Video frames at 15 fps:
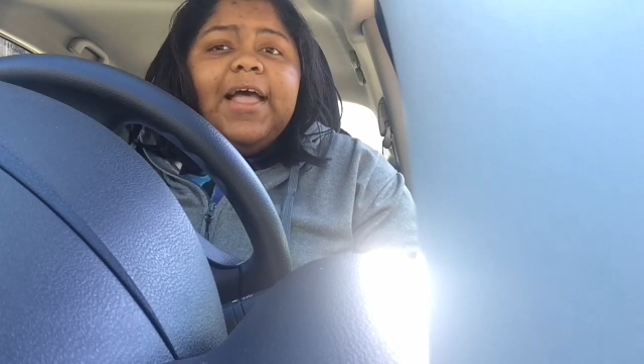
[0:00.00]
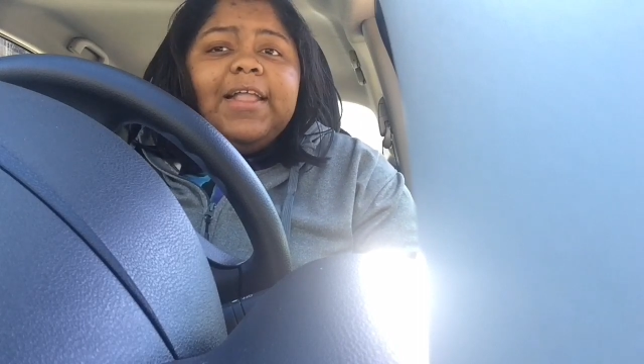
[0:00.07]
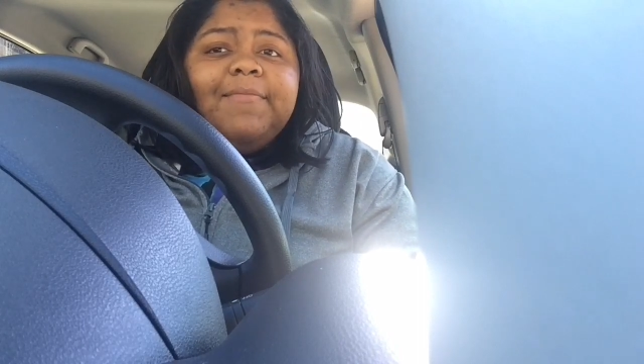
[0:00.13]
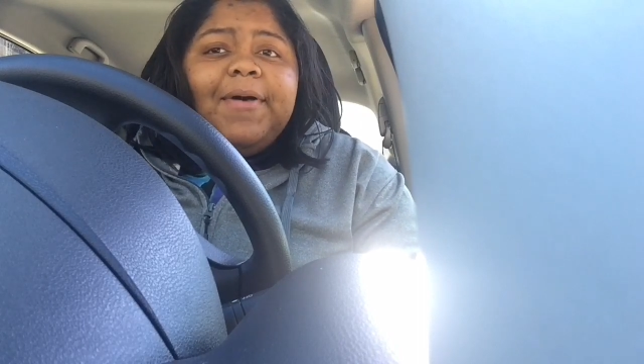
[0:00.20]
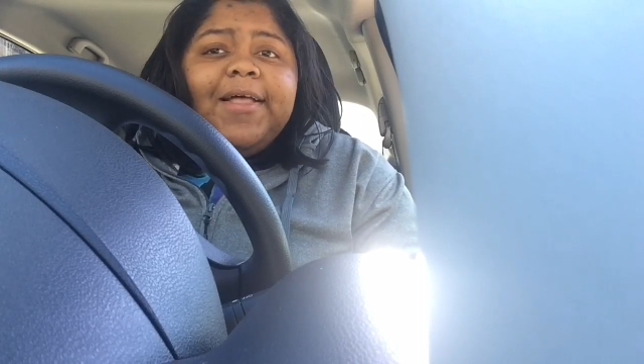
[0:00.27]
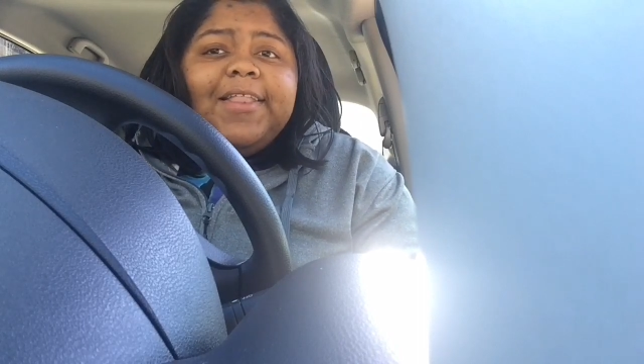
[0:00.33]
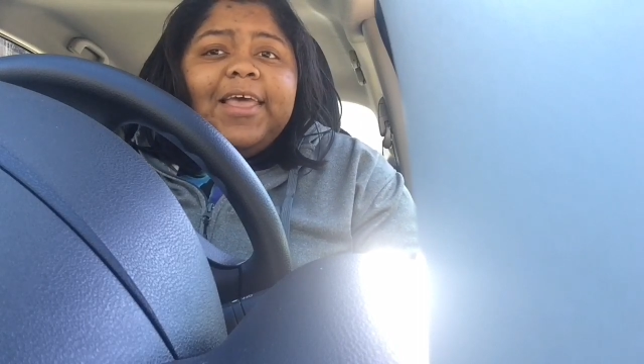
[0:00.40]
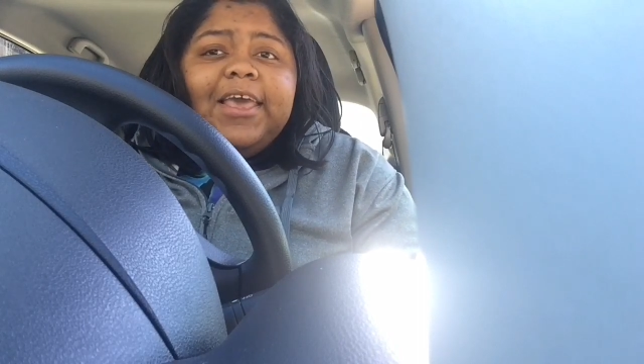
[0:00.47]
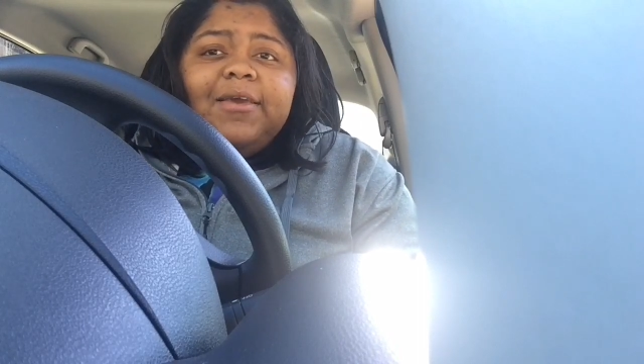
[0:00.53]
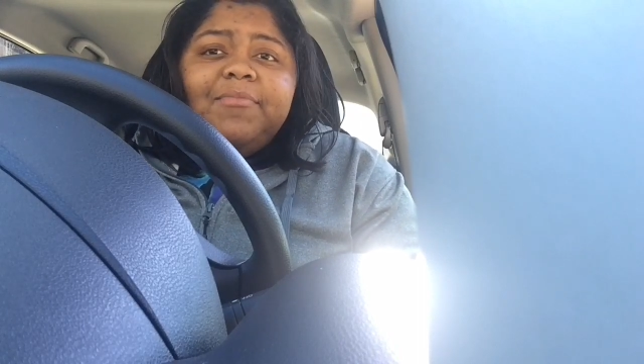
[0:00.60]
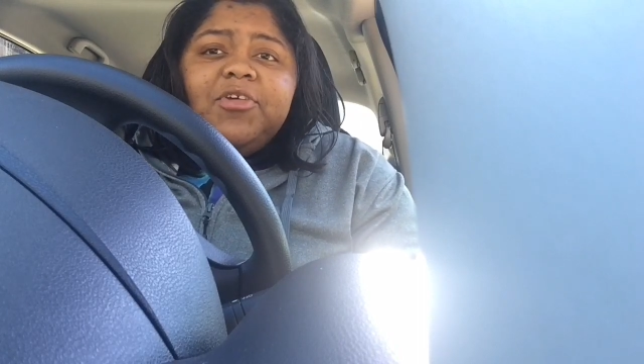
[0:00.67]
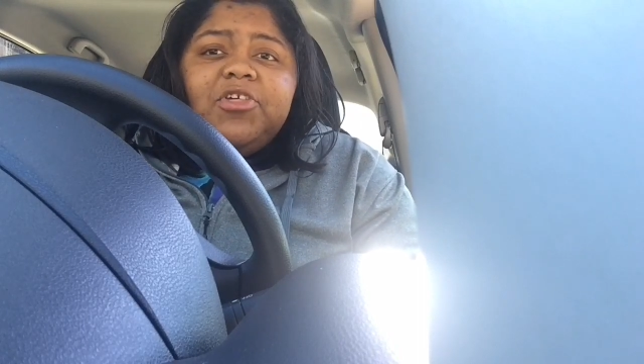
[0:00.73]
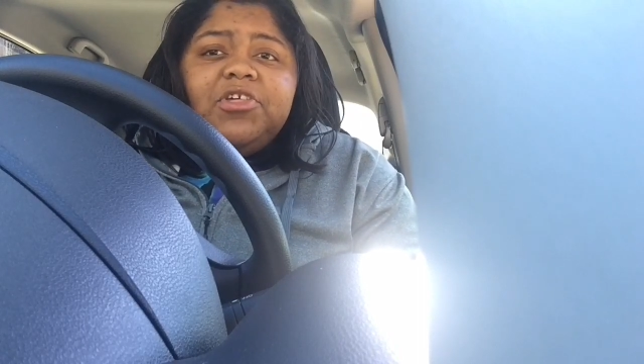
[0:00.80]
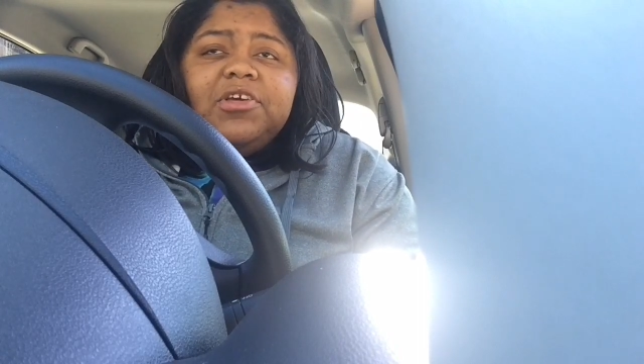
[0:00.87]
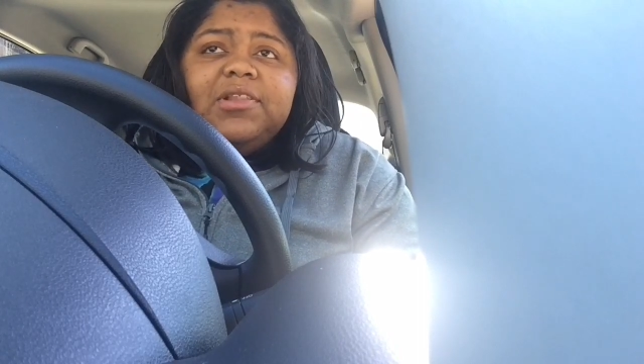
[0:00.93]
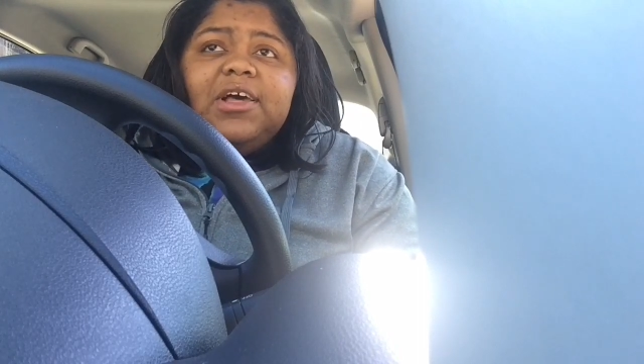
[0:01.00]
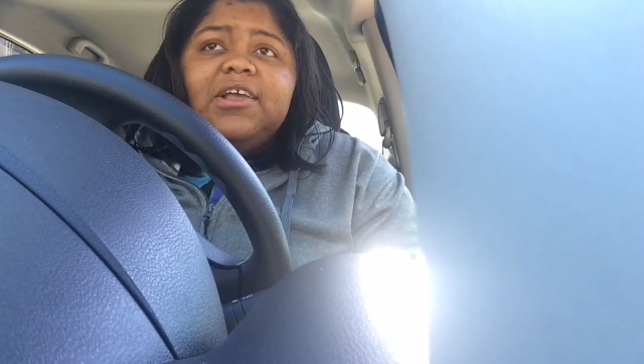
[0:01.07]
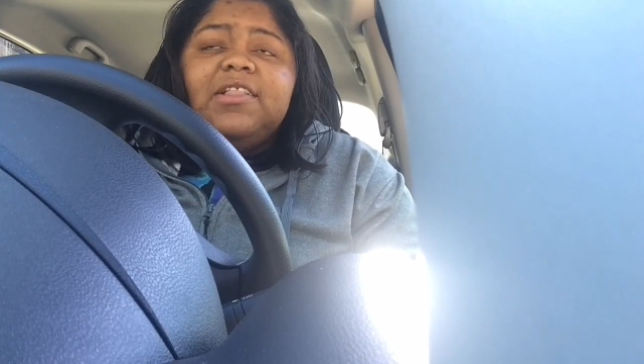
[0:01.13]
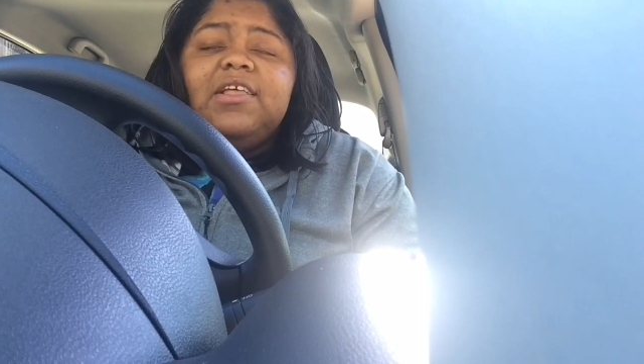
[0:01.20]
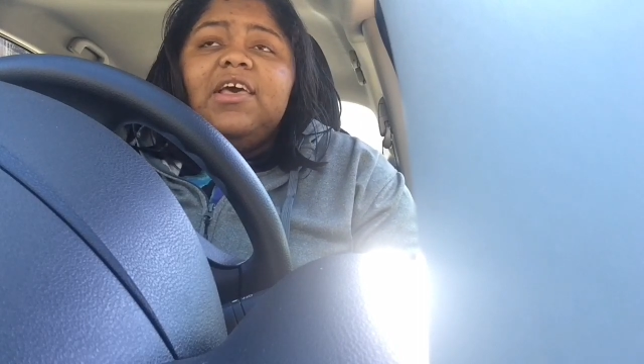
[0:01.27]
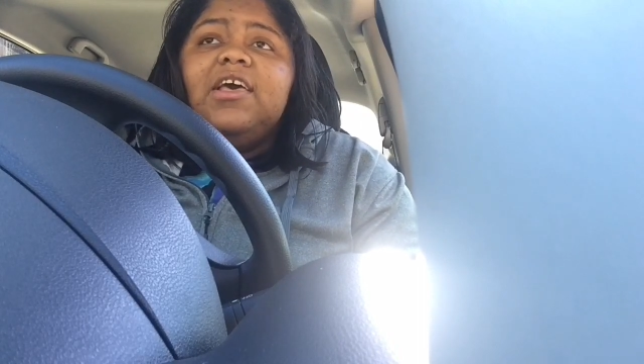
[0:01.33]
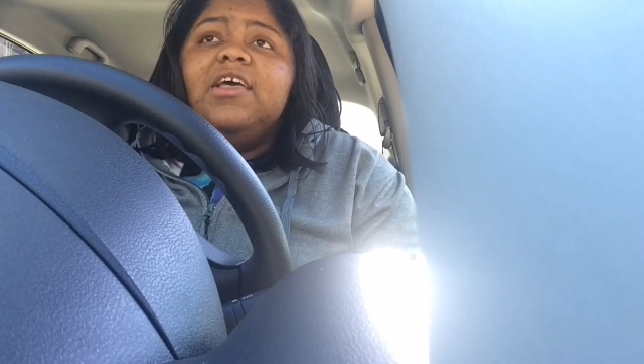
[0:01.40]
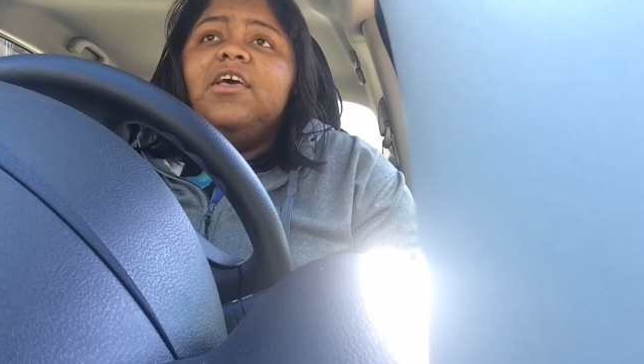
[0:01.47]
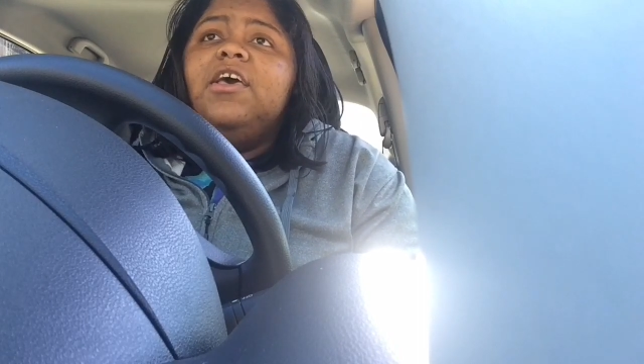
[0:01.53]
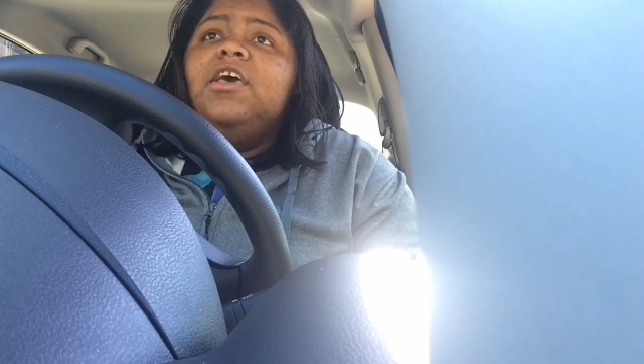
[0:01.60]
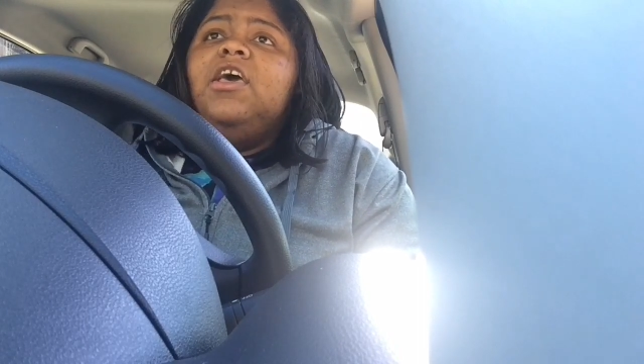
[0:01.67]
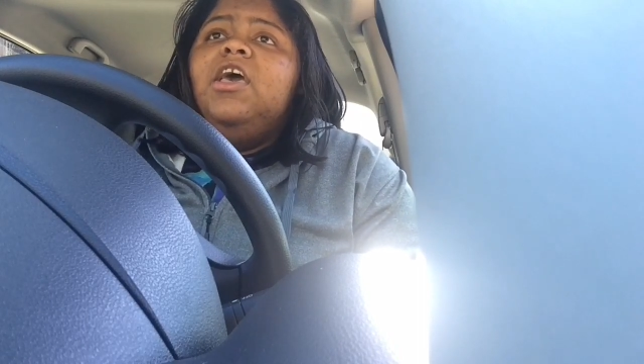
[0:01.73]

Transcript: out of my name and shit like that.